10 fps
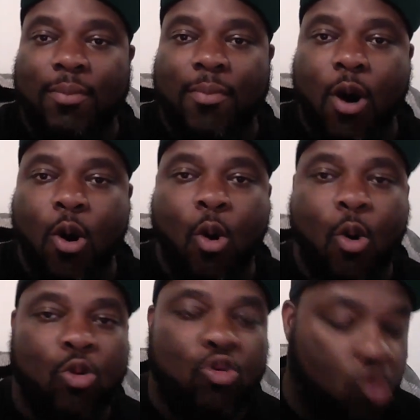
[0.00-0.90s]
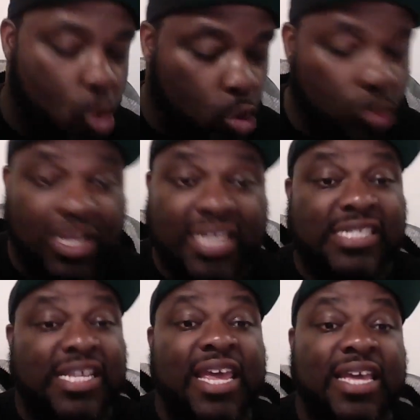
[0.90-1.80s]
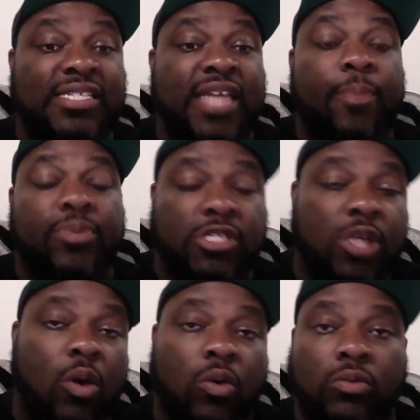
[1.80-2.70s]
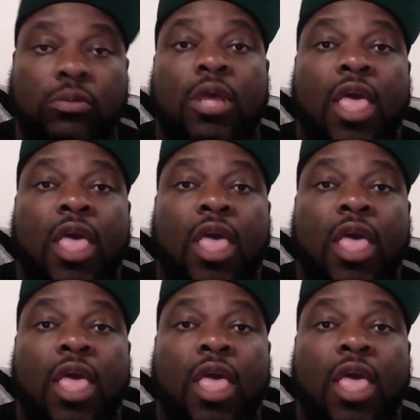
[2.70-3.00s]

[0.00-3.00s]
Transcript: my old crew. This is episode